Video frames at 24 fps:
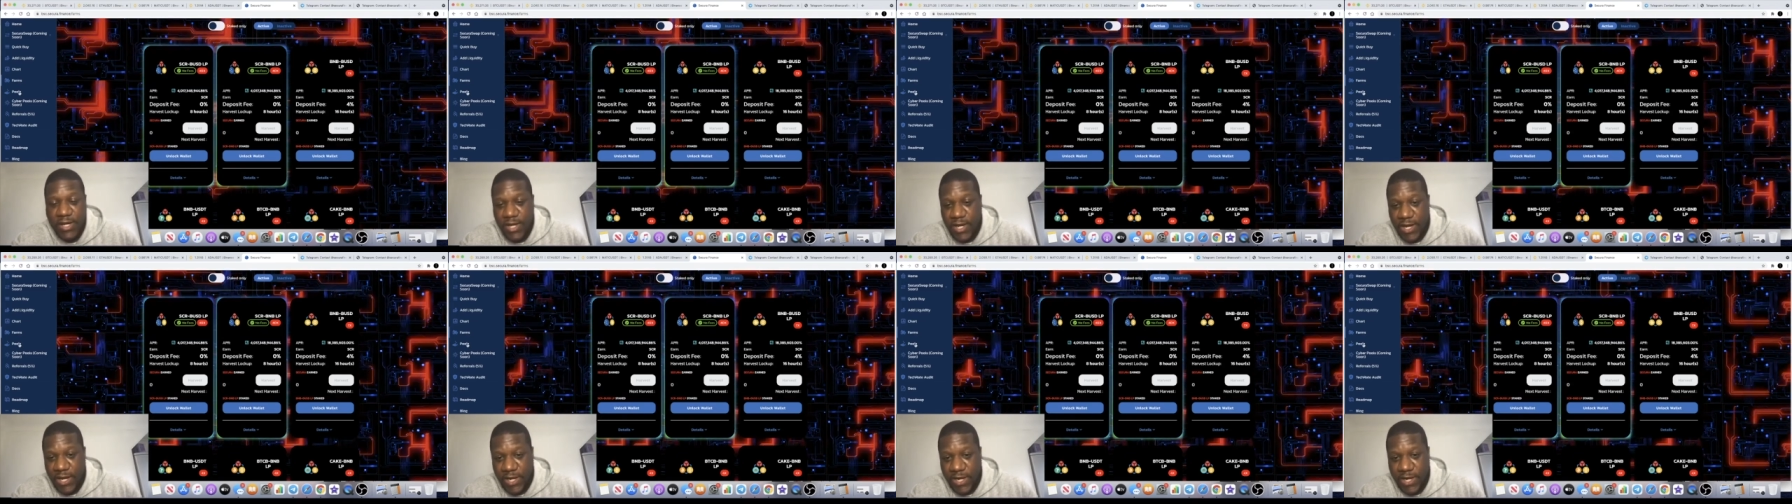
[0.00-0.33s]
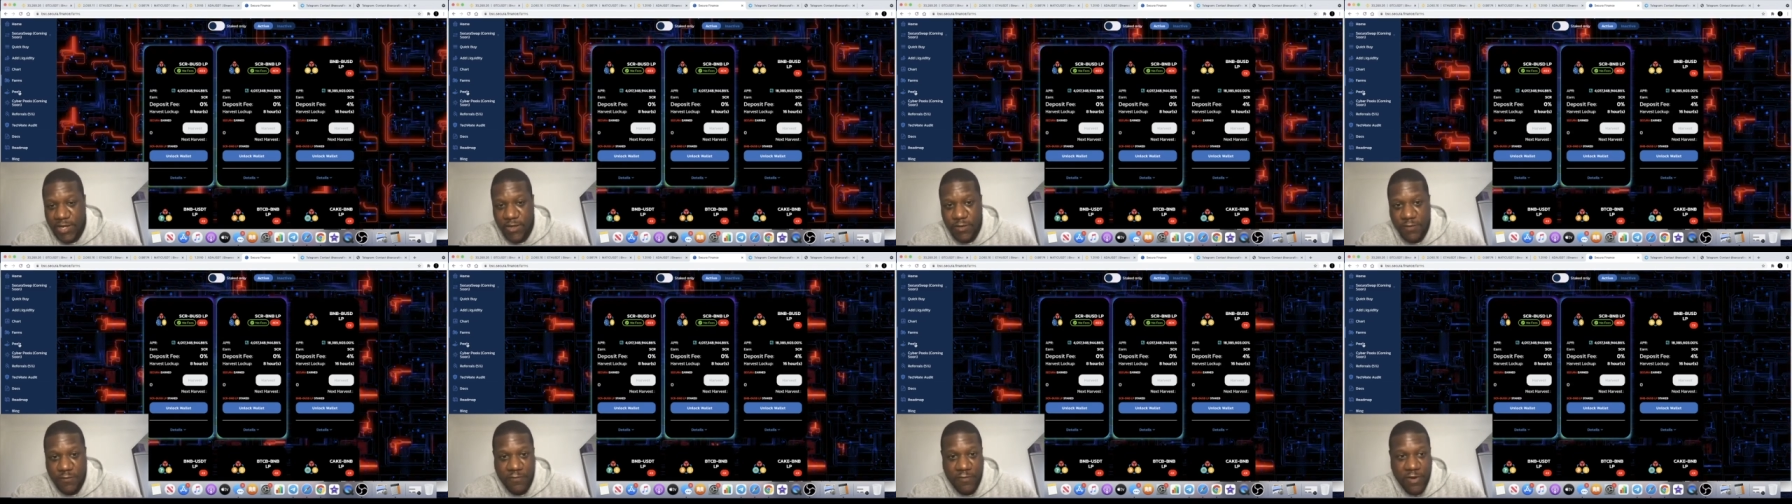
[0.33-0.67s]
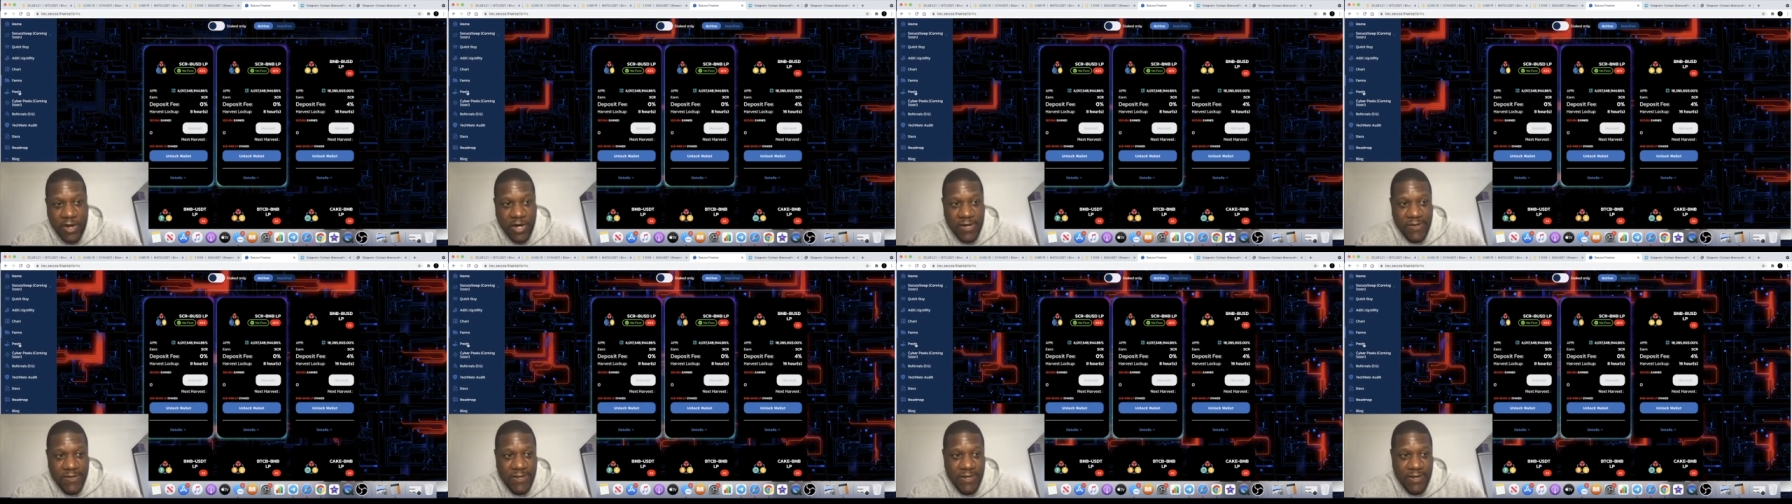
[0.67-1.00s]
and then you
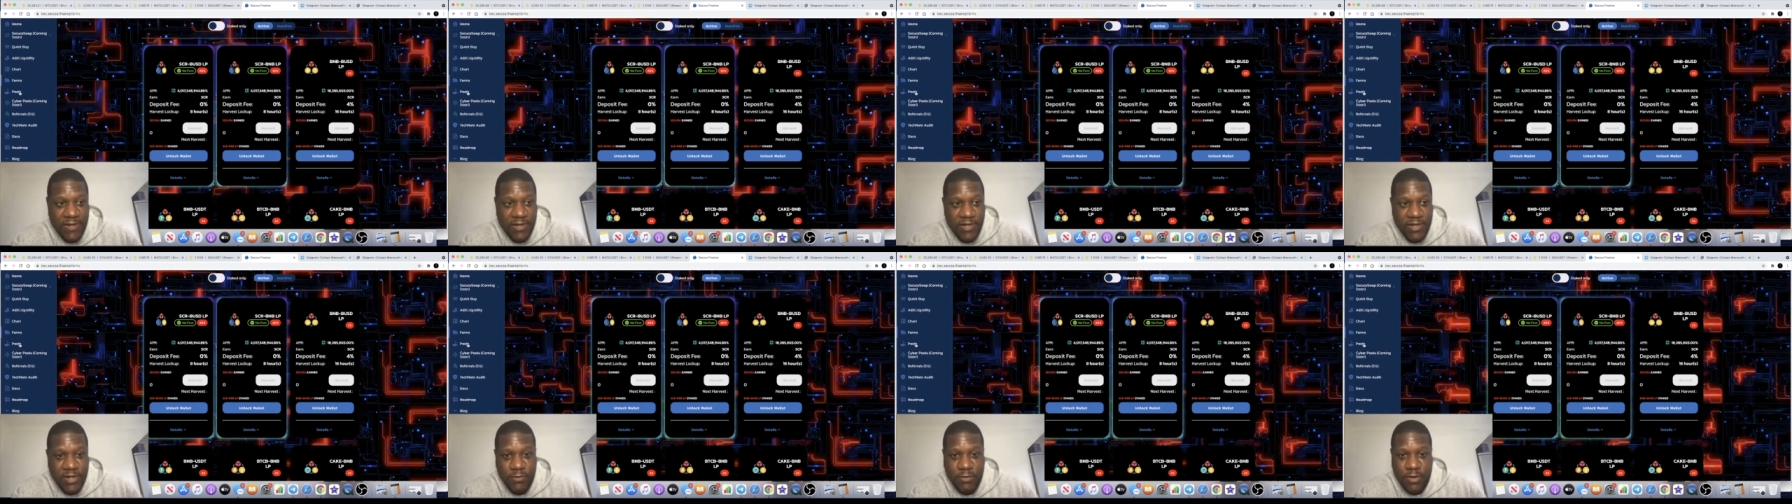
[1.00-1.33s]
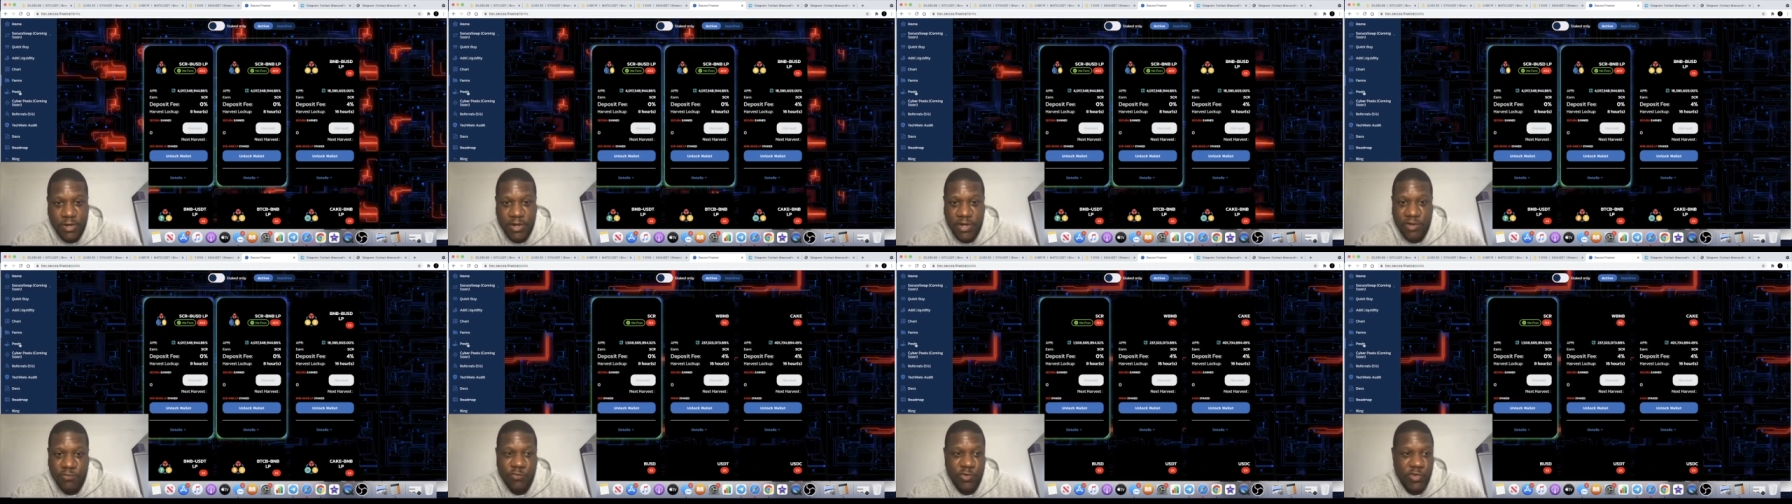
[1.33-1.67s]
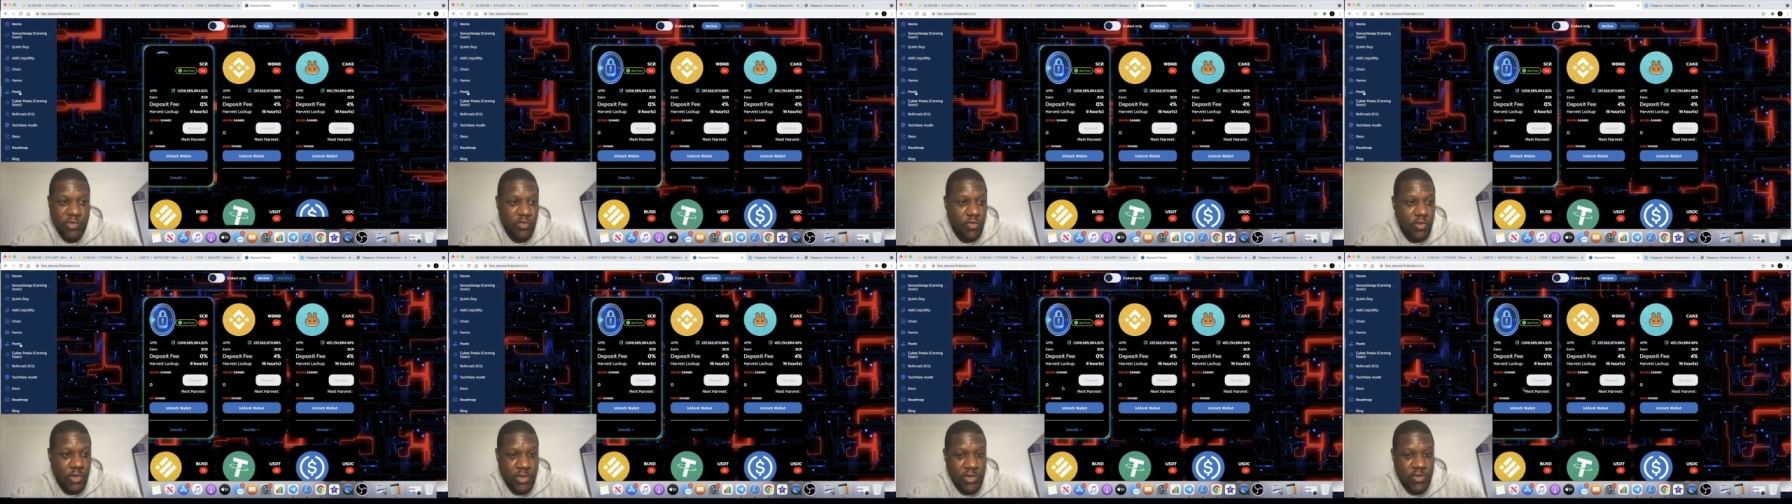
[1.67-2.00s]
find out you know what it was
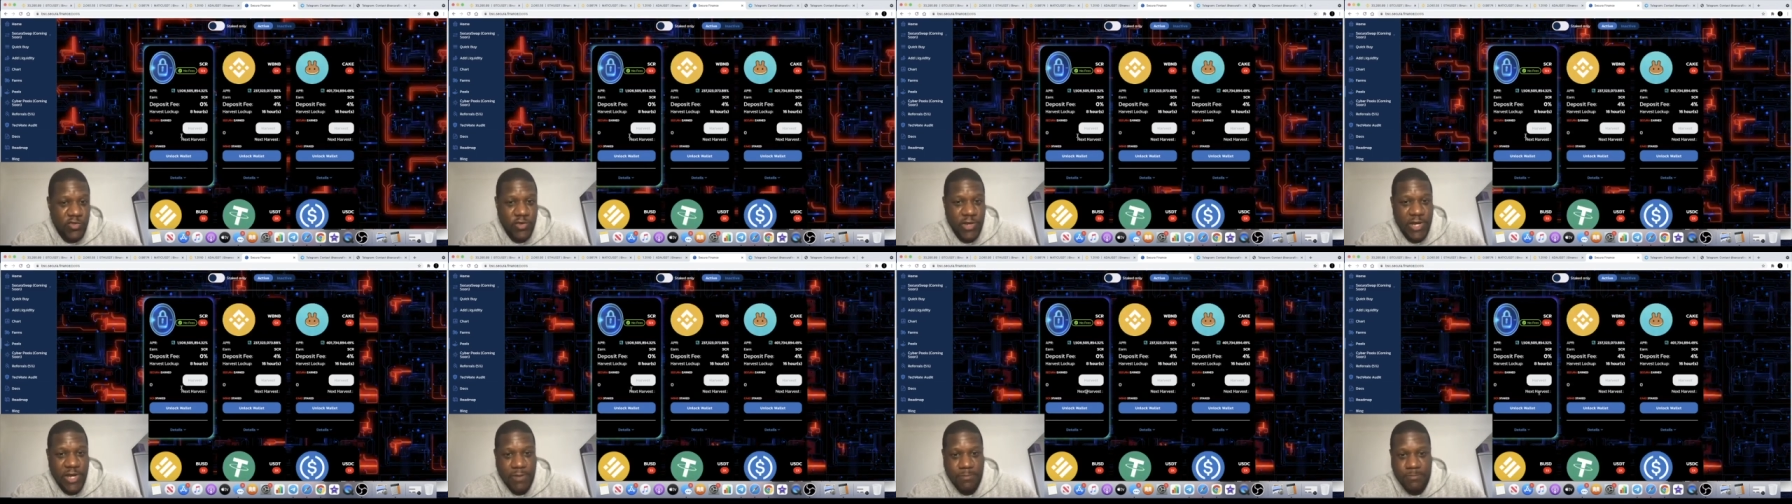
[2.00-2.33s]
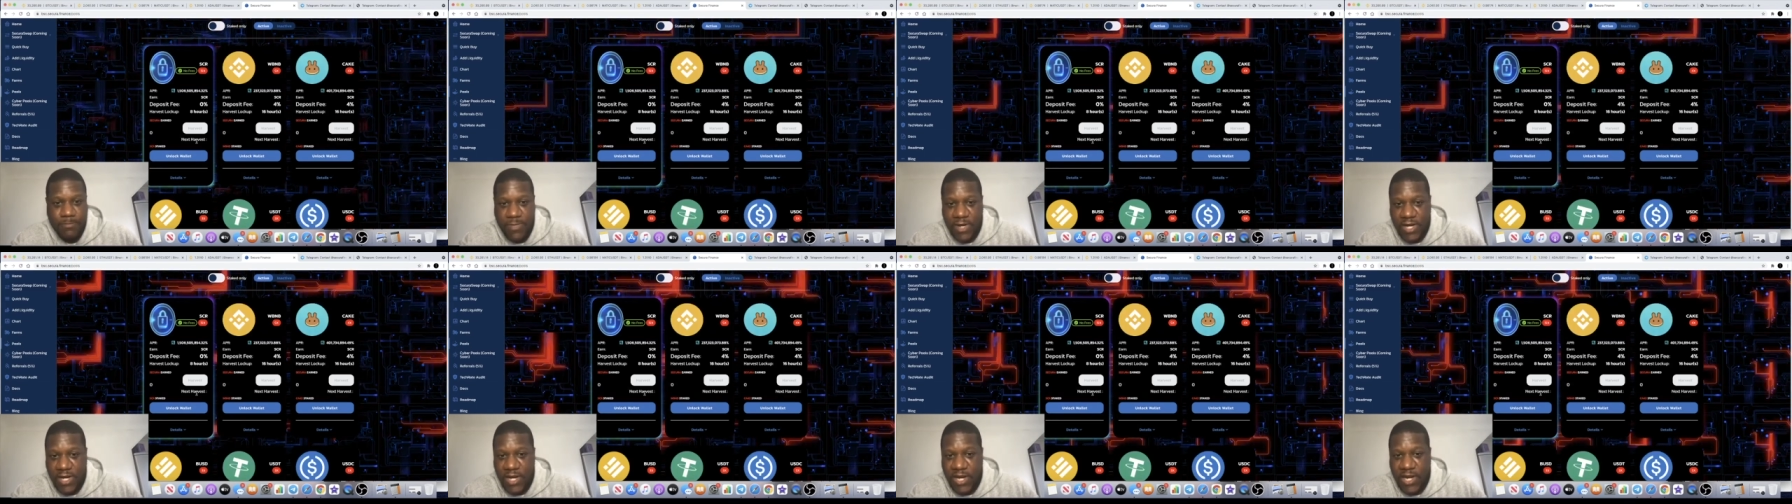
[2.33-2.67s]
all a dream